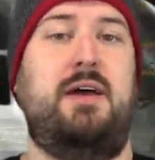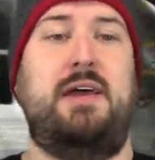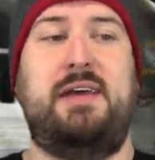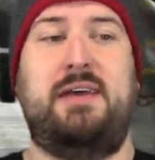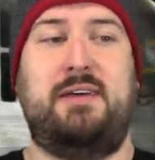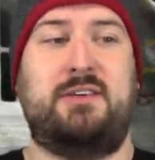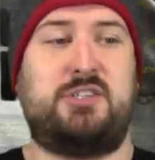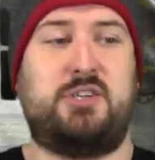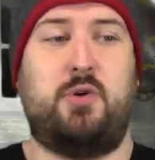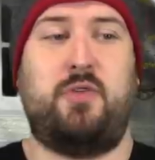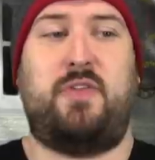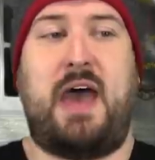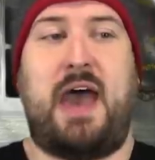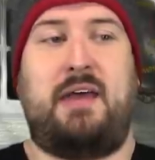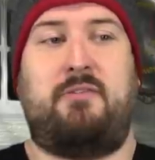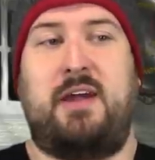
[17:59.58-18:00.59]
And so
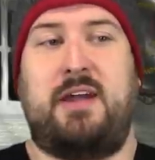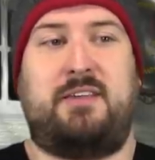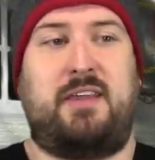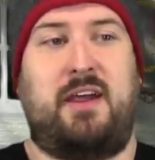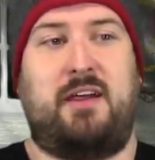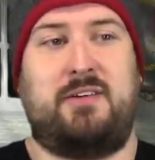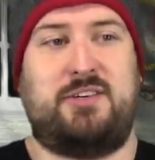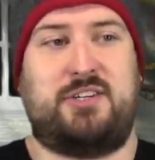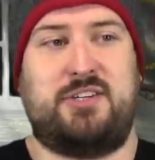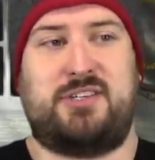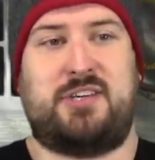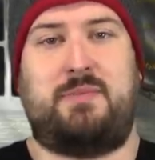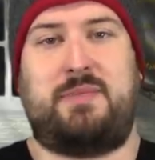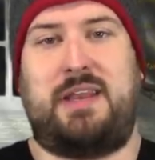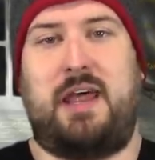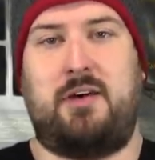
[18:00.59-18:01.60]
that right there is just
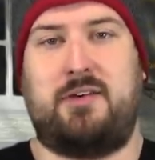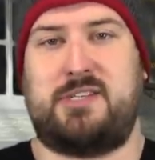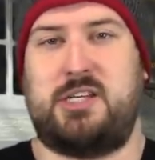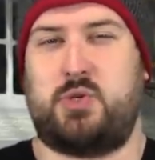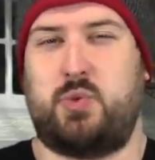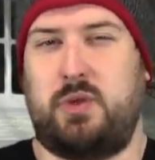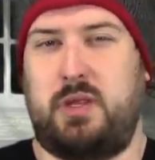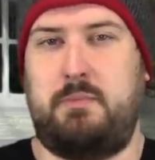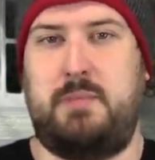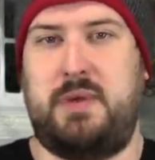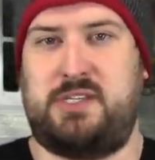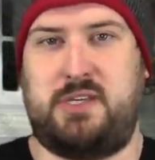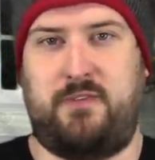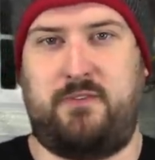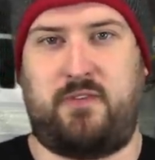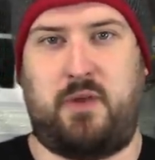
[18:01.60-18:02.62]
something else that's really
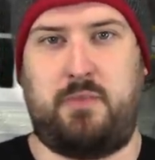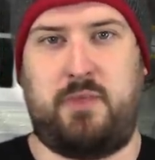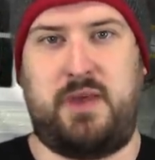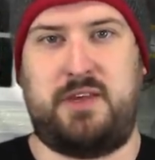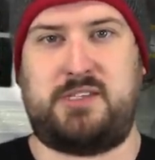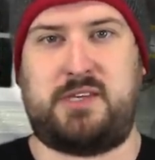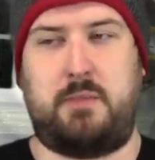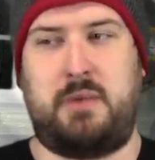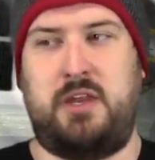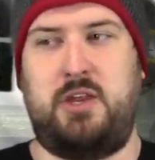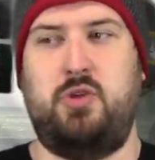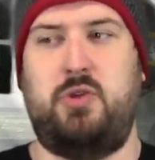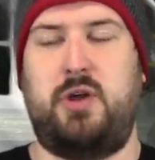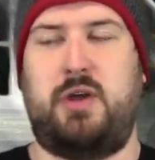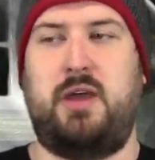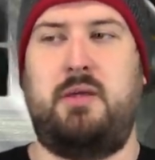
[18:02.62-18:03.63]
missing from this. I mean,
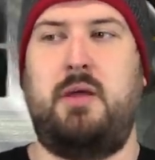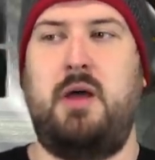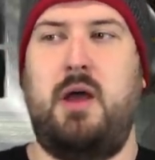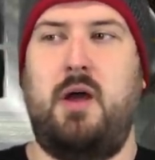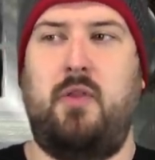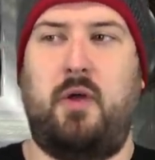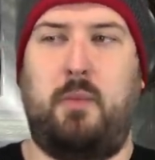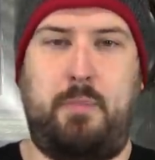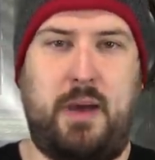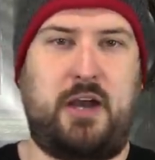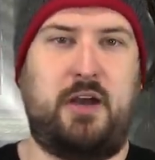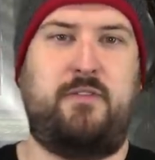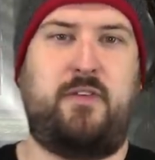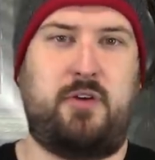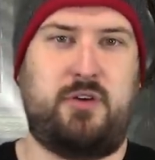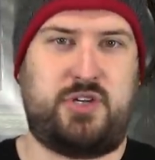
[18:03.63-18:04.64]
you look at the
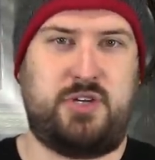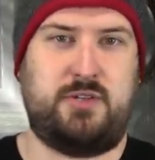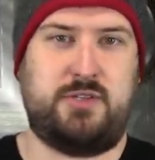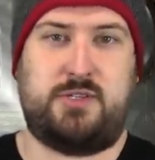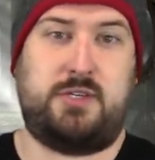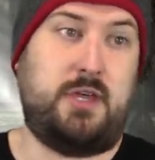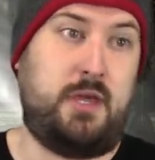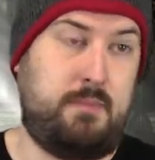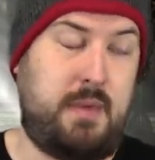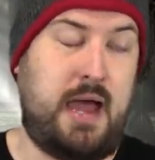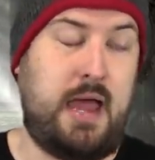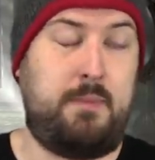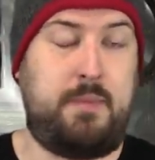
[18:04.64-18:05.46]
better versions, in my